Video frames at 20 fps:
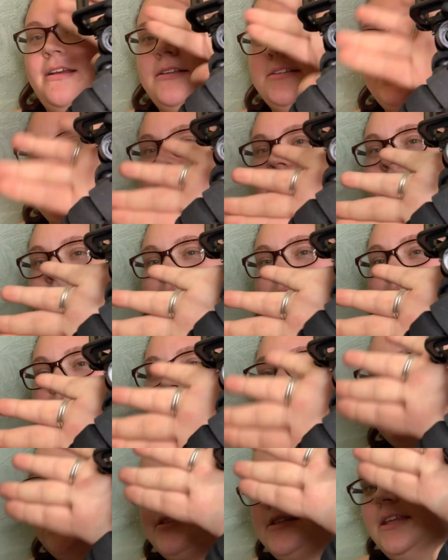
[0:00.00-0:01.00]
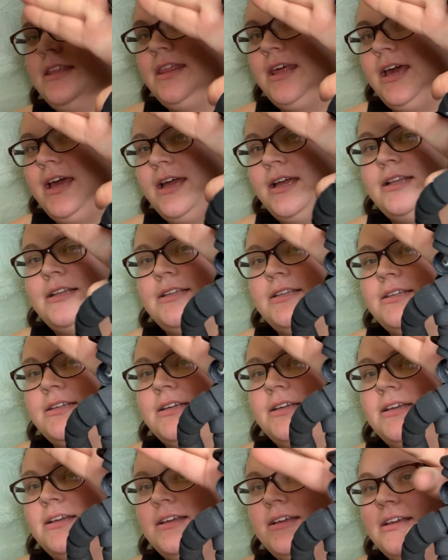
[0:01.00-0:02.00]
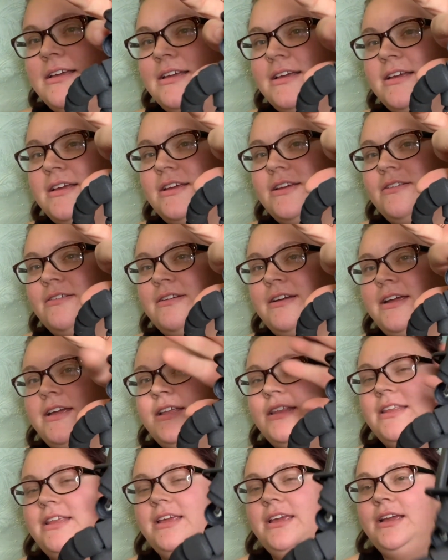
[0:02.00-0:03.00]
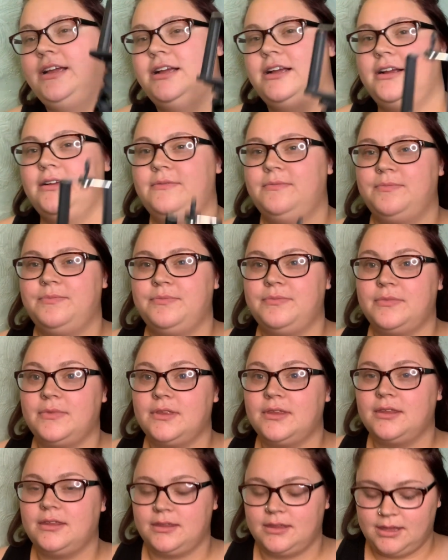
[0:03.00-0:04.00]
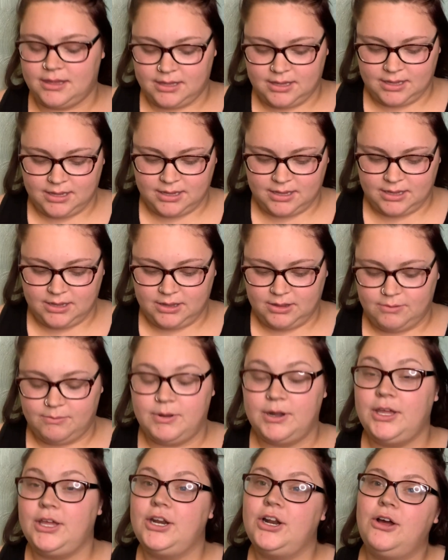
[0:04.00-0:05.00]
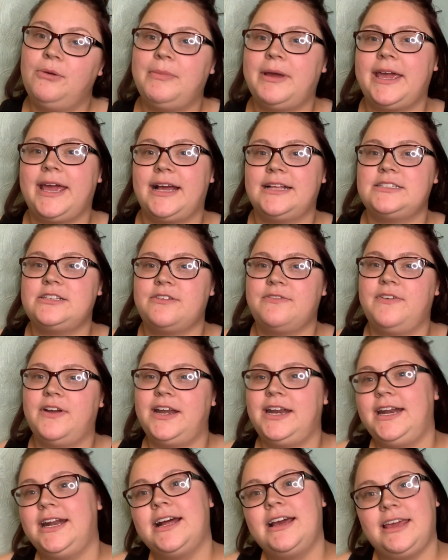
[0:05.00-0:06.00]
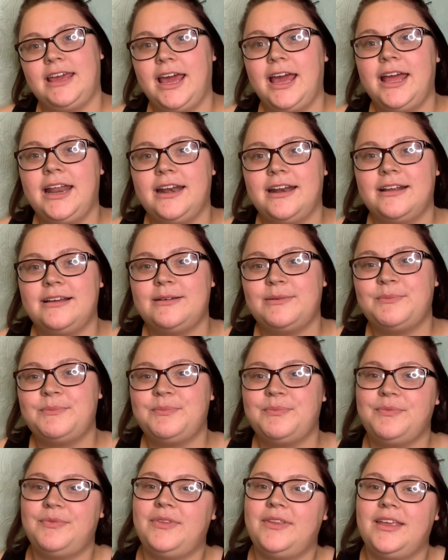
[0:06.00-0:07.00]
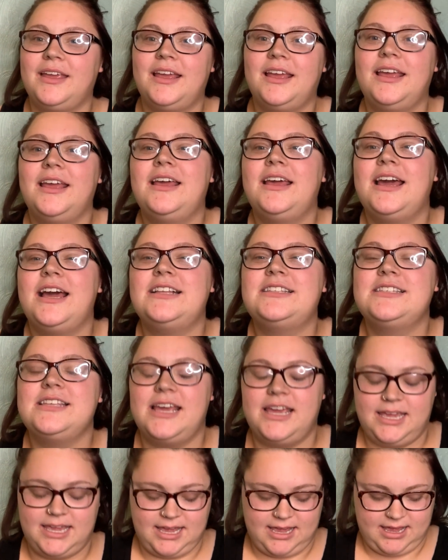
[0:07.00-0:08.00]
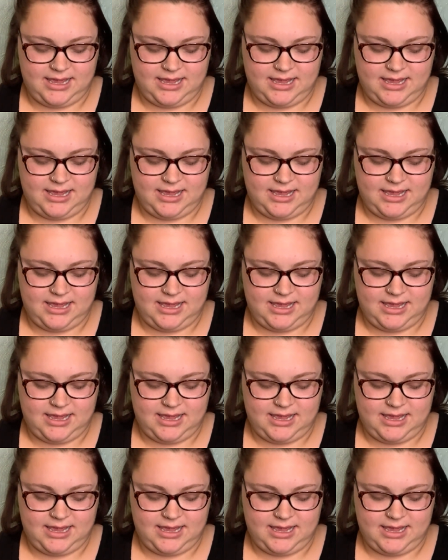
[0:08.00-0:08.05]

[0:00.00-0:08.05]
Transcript: as if you can see that. Right in there. What do you know? My cats are fighting again. It's like...